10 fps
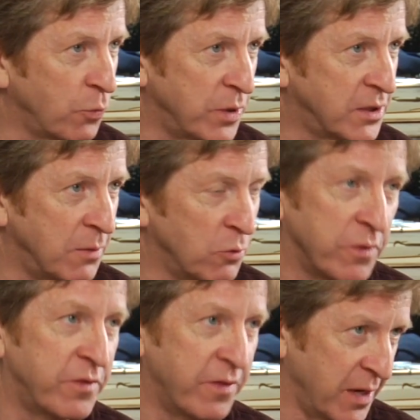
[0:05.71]
that we seem to
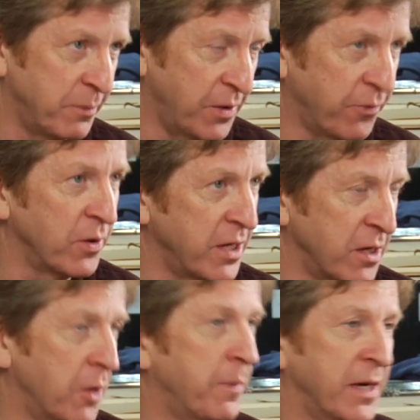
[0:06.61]
have developed differently
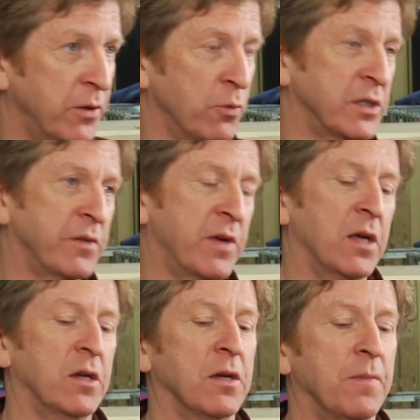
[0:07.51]
in Quebec and the rest of
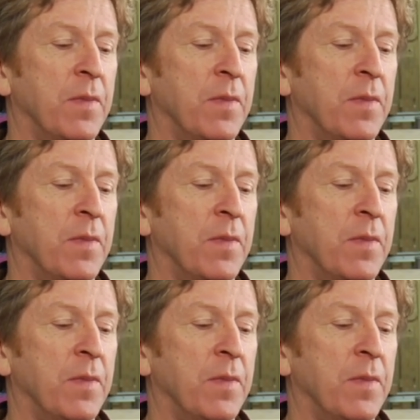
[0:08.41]
Canada.